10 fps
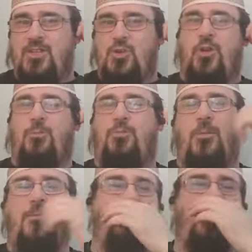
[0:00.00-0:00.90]
You got a
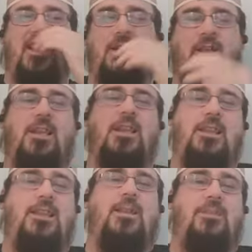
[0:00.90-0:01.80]
problem like
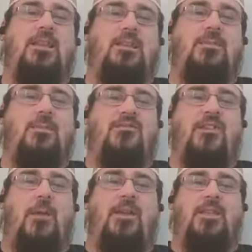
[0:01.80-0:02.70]
let me, let me be
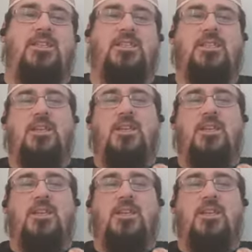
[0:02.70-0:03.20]
fair about this.